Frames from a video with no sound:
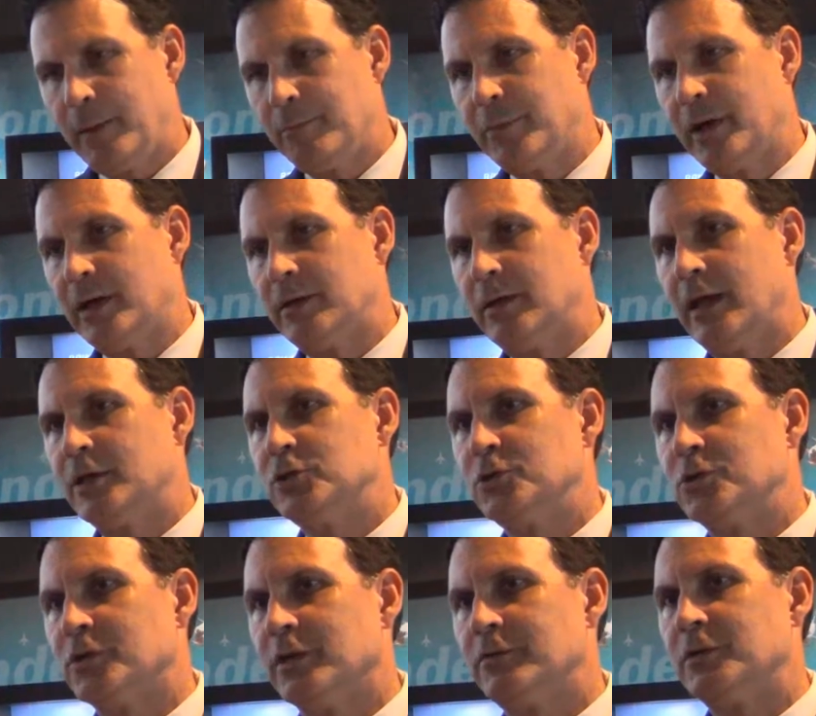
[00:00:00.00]
but as you
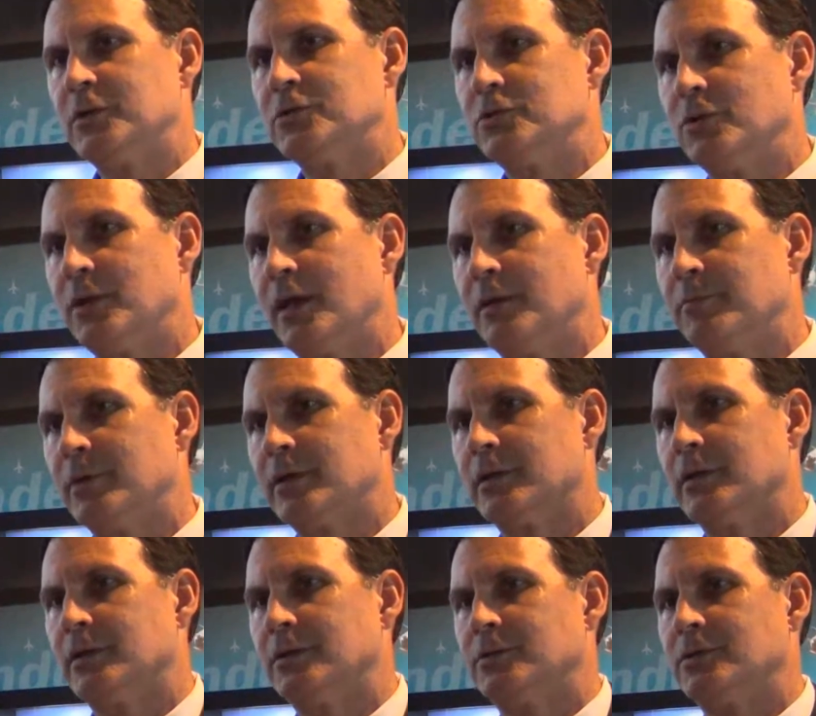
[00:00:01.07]
deliver these new
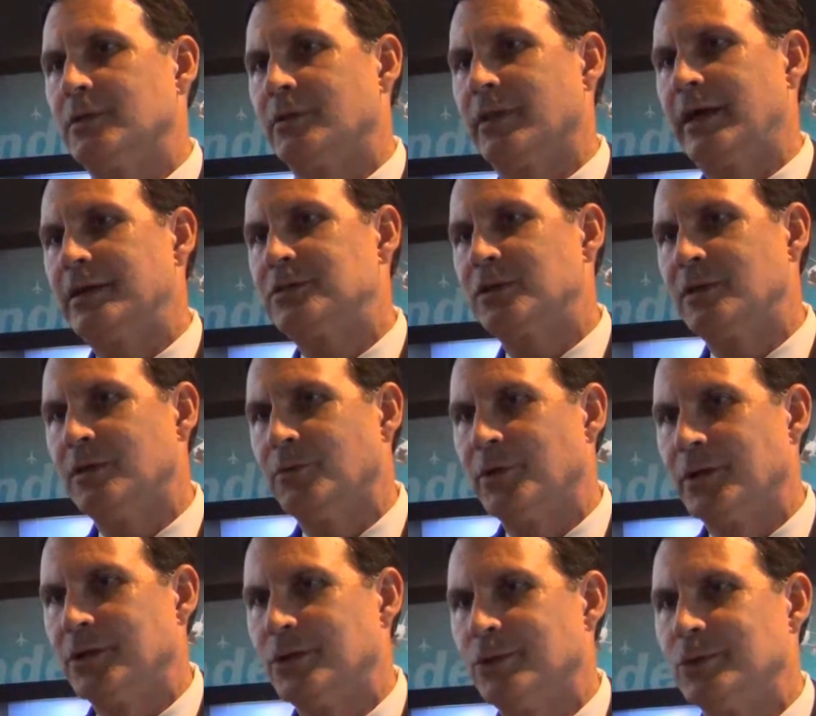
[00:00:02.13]
capabilities, the last thing you
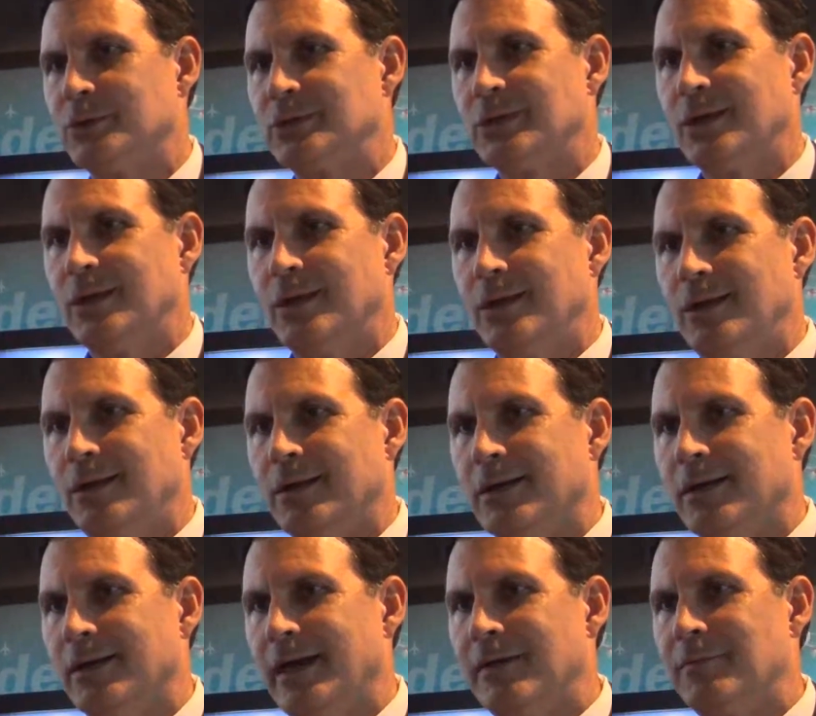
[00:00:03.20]
want to do is
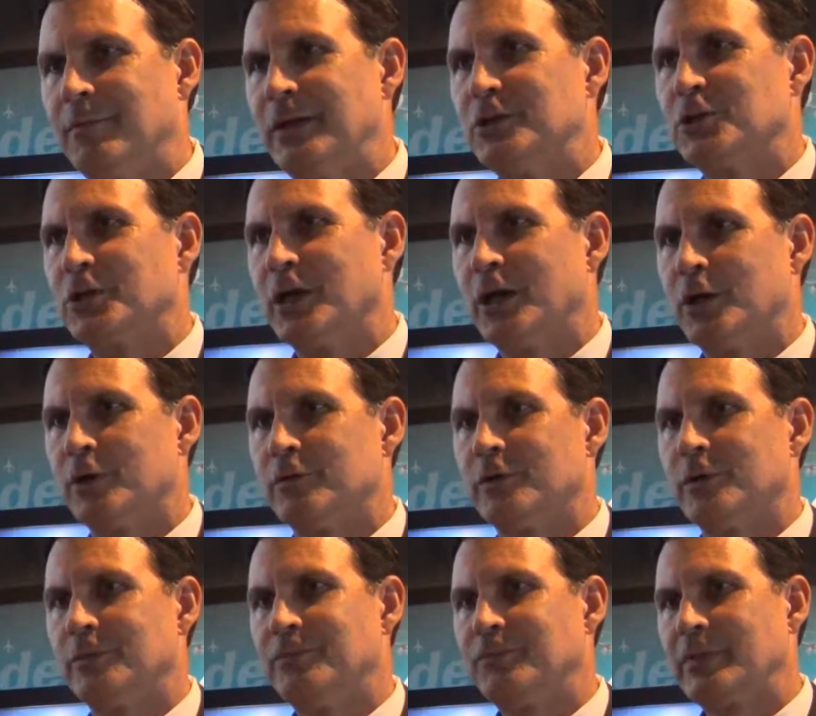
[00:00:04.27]
have a major
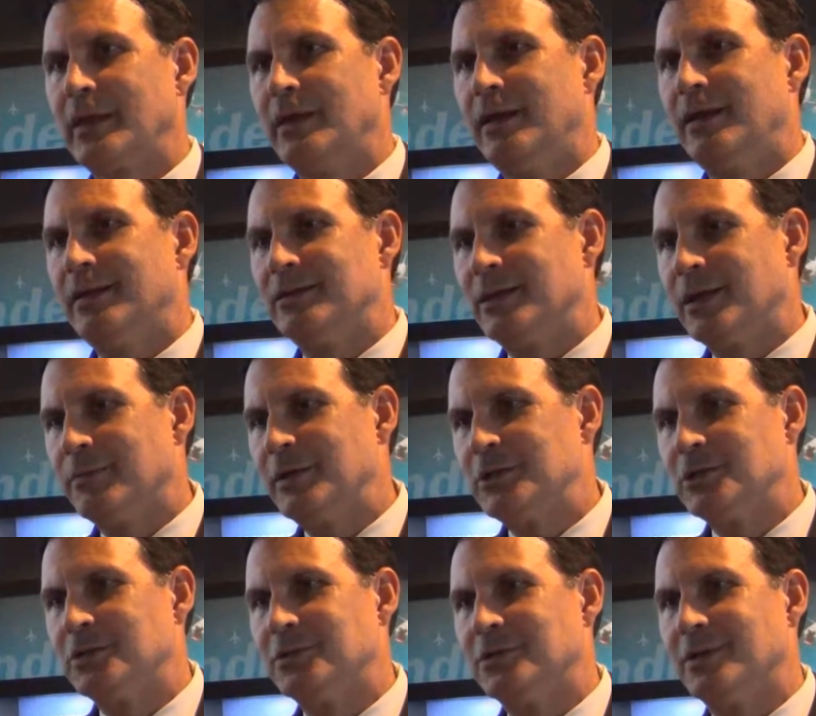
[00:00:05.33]
cutover,
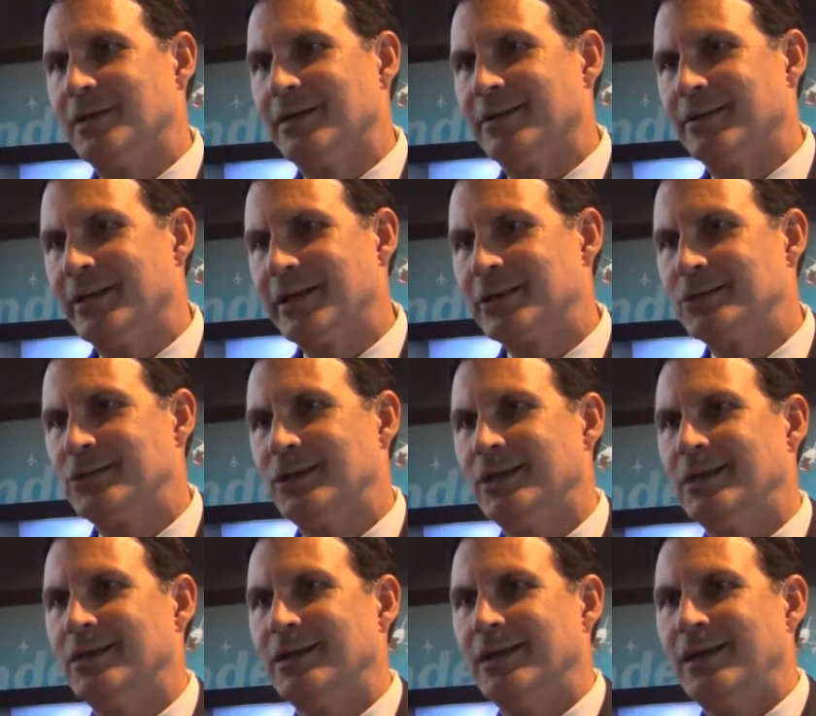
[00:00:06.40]
decommission
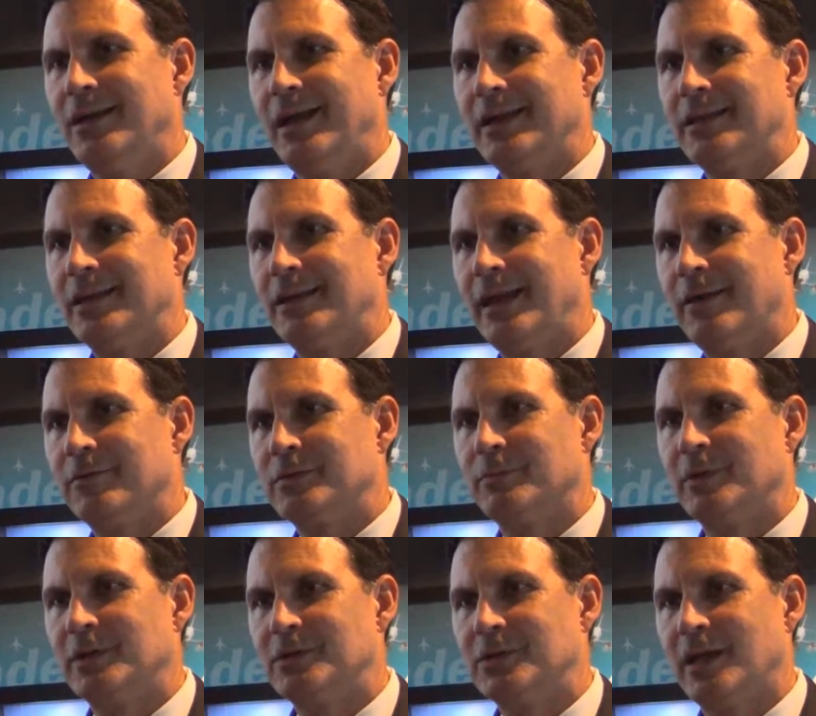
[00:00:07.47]
legacy, and then have
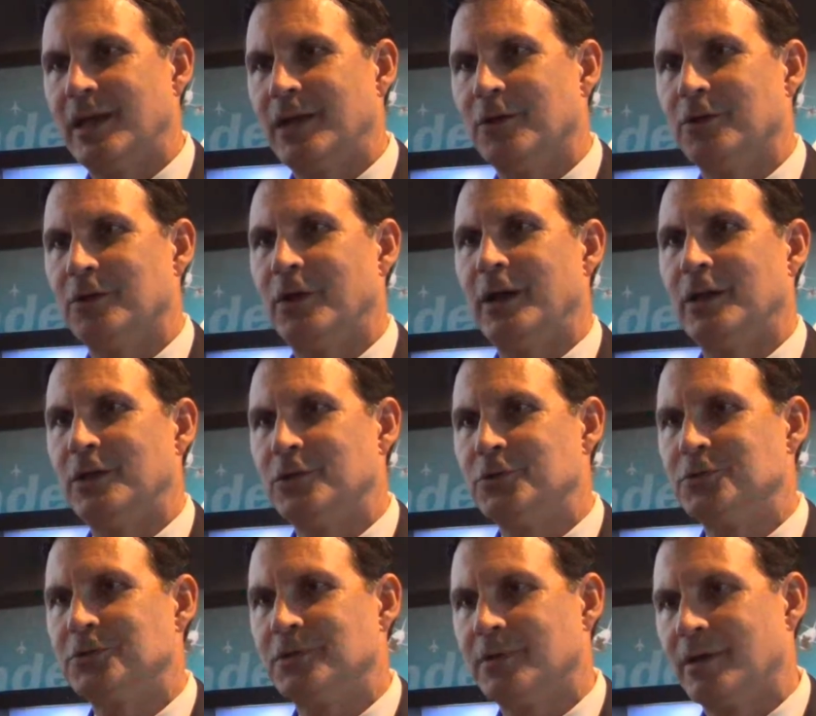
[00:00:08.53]
somebody say, I don't know how to
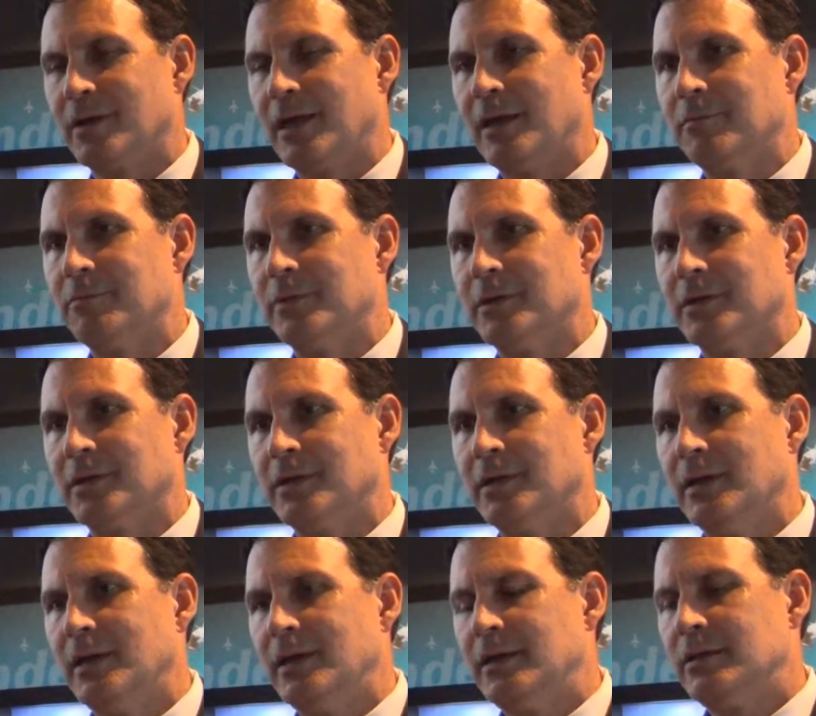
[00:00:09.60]
use the capability.
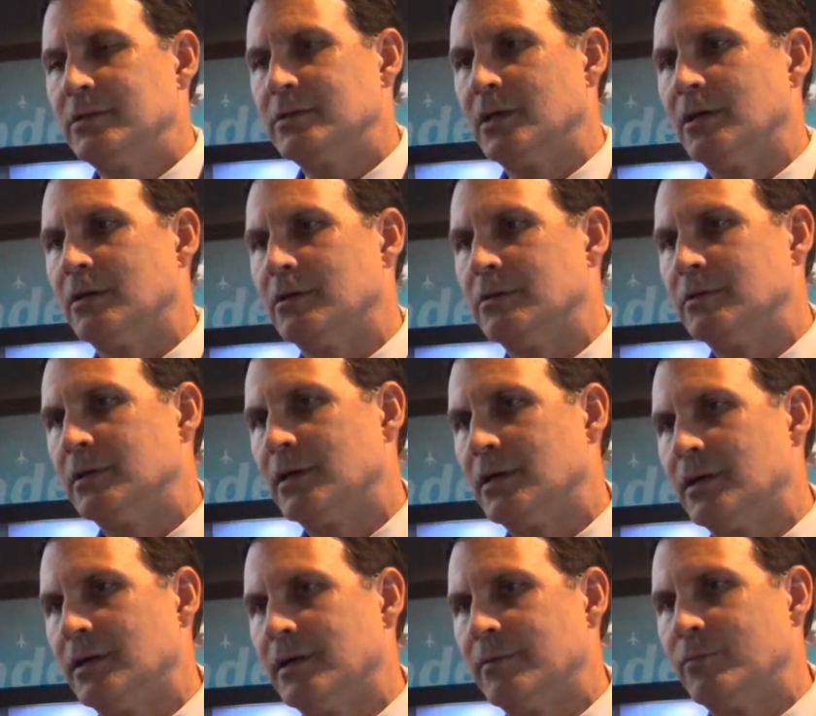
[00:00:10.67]

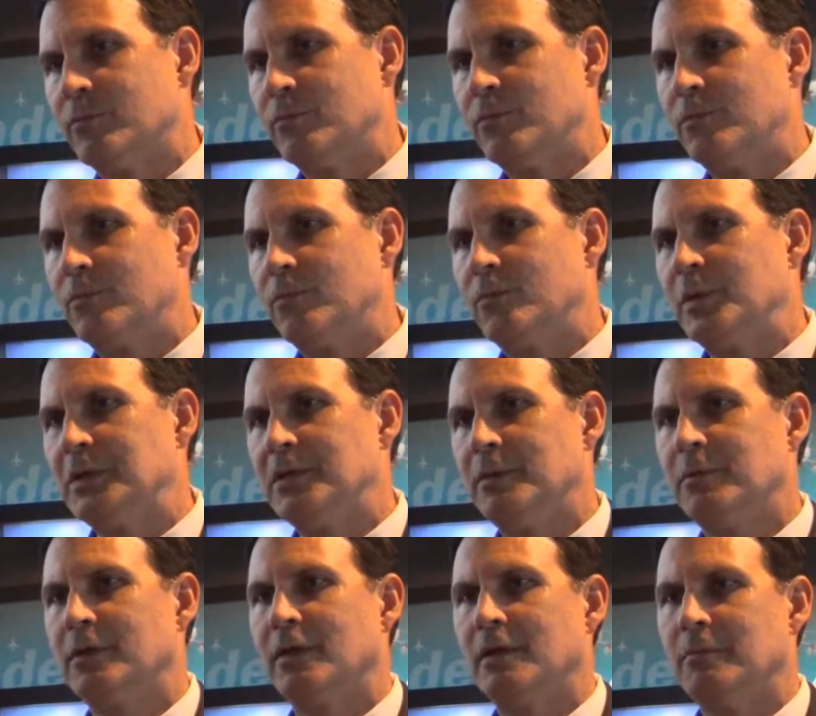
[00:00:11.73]
So we
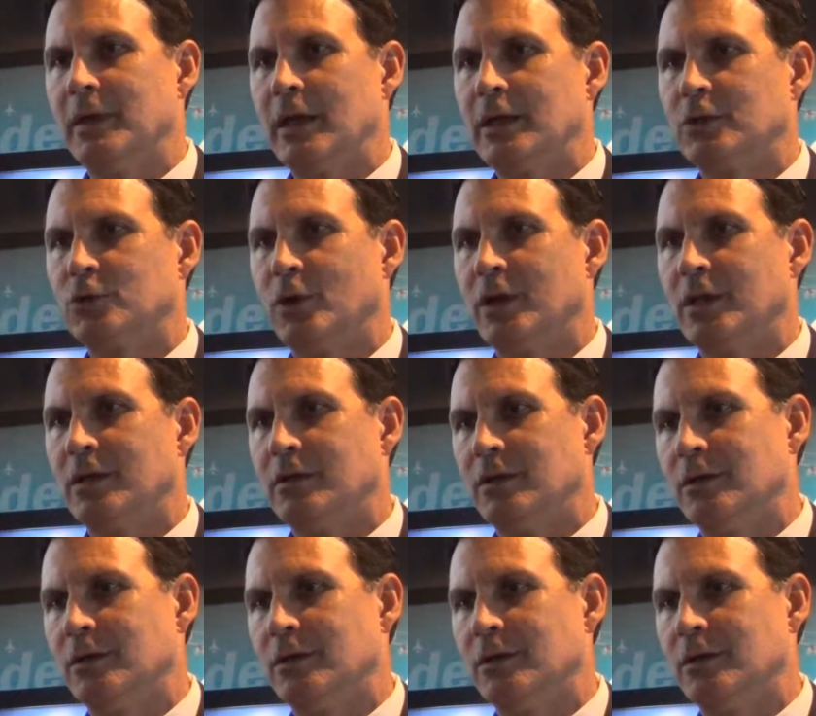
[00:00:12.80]
typically make training